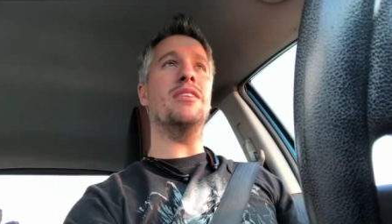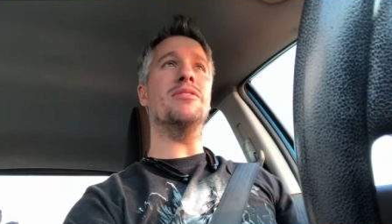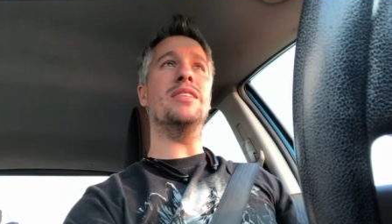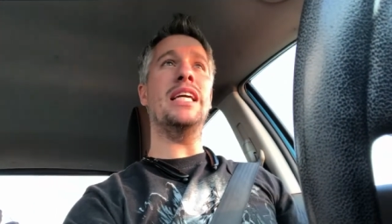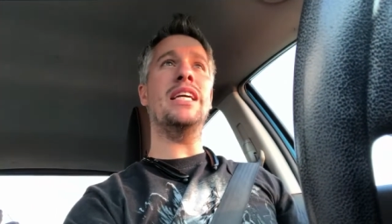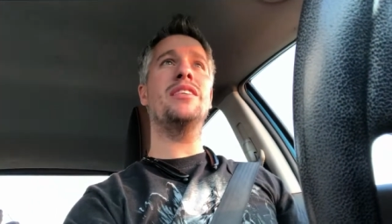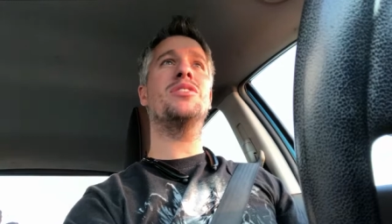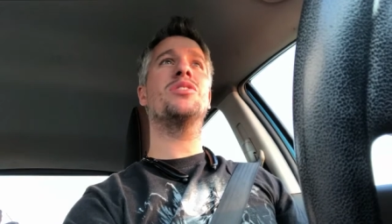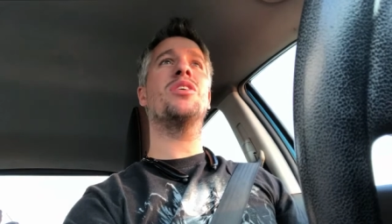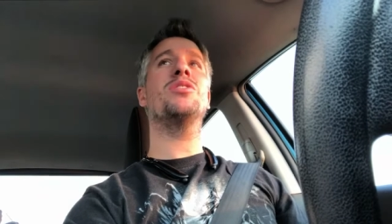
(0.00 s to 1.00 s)
If things
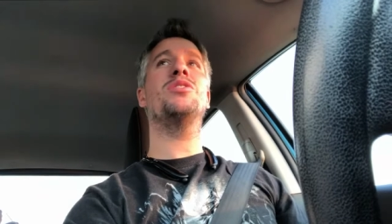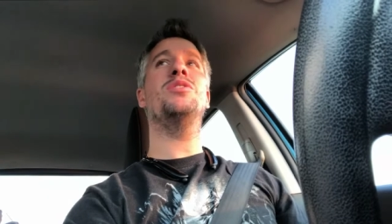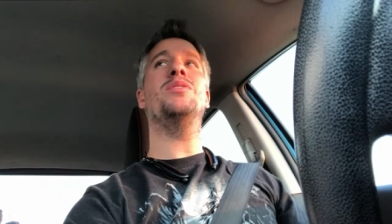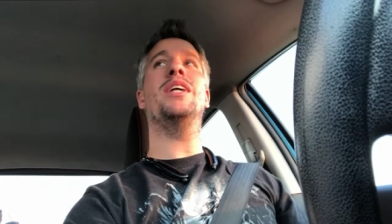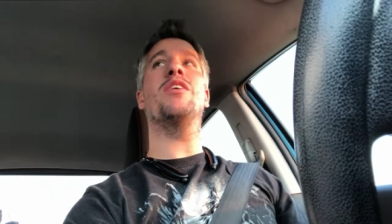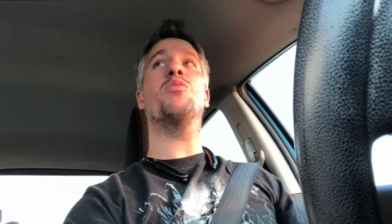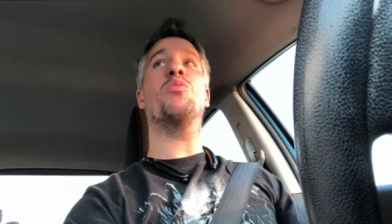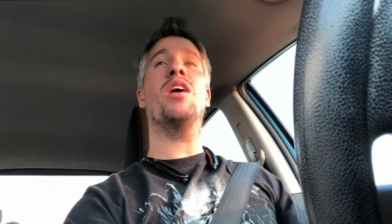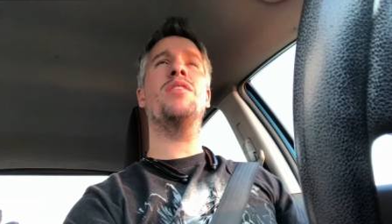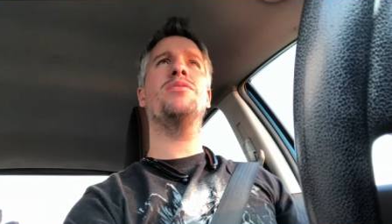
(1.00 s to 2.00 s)
start to get
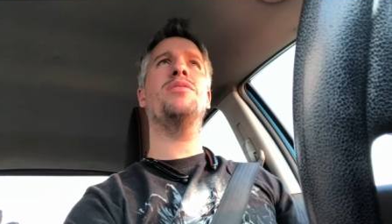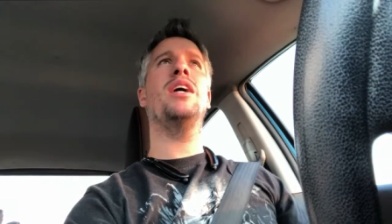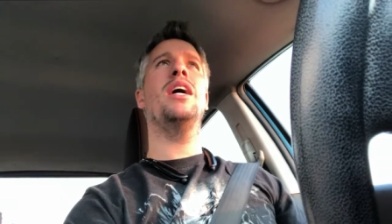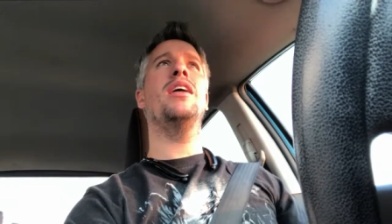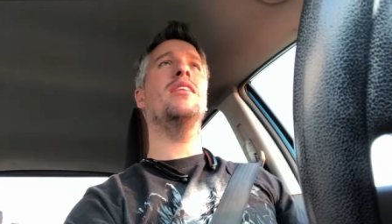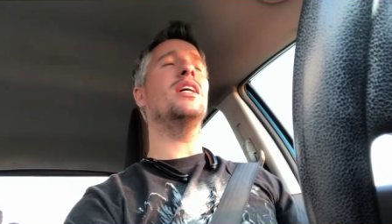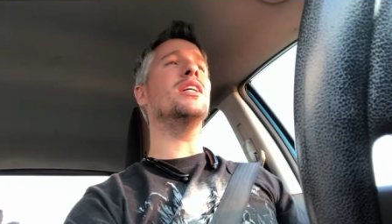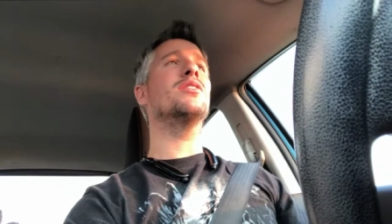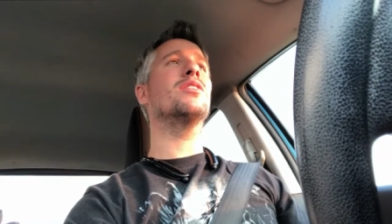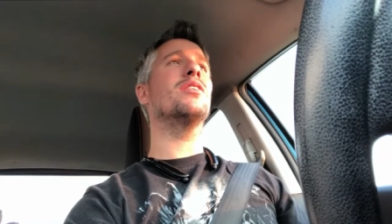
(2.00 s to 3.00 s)
rough,
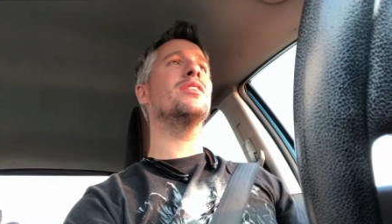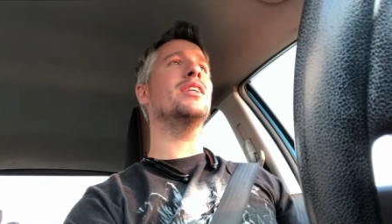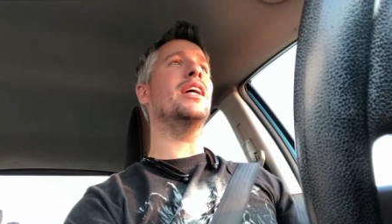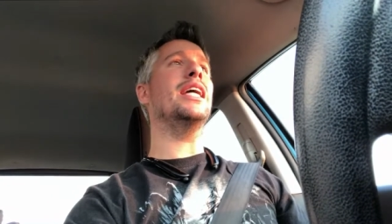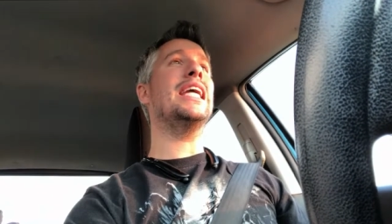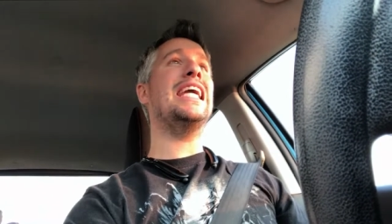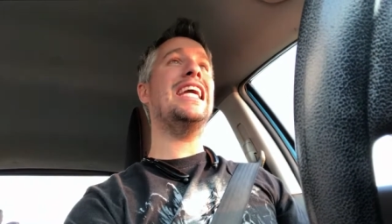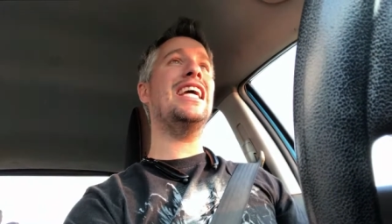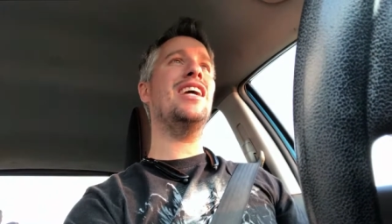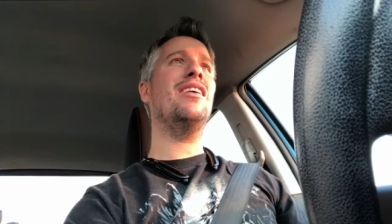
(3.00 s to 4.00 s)
things start to get
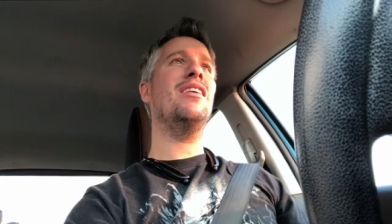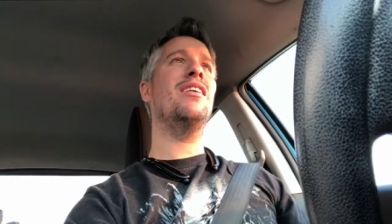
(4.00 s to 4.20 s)
heated,